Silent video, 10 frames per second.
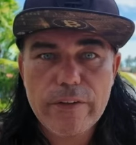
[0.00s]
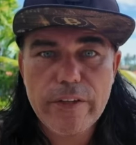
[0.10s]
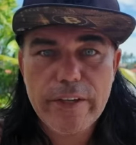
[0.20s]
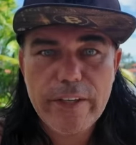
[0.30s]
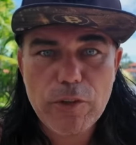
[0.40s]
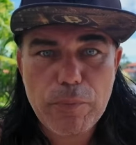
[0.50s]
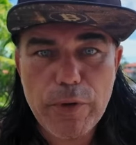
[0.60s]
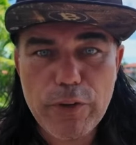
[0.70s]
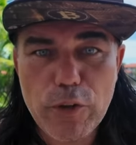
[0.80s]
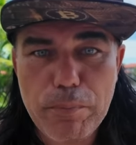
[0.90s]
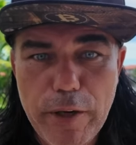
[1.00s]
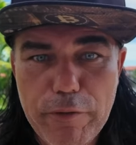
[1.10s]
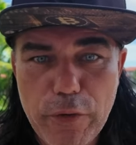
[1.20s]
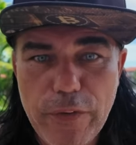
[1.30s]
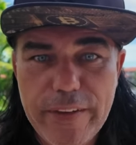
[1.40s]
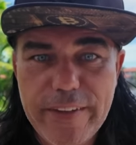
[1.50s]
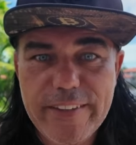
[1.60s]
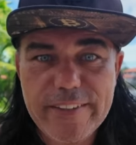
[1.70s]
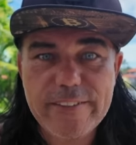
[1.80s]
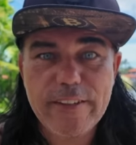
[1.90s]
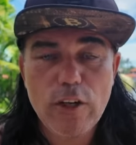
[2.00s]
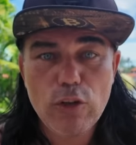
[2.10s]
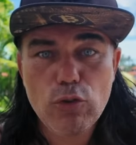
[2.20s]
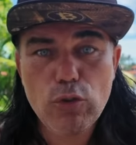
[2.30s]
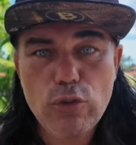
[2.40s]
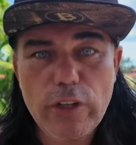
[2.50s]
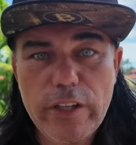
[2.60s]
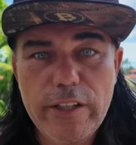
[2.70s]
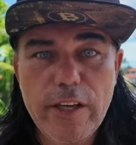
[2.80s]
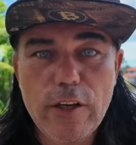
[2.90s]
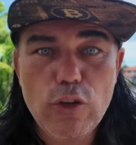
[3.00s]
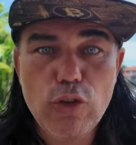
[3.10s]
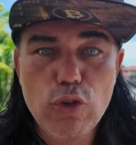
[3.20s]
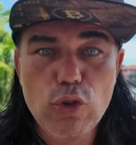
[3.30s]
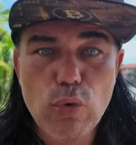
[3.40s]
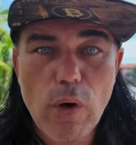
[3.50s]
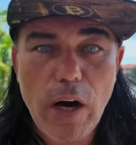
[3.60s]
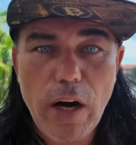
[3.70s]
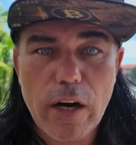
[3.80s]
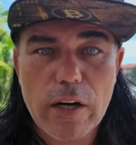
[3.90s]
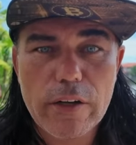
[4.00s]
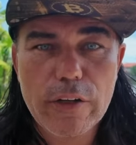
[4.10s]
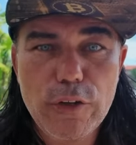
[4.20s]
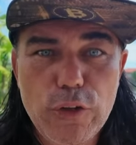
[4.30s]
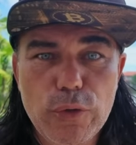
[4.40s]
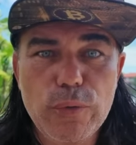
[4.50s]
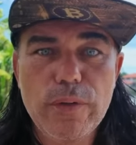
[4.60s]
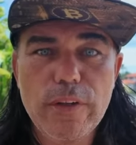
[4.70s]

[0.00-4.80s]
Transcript: The inspirational part for today is, today you are you.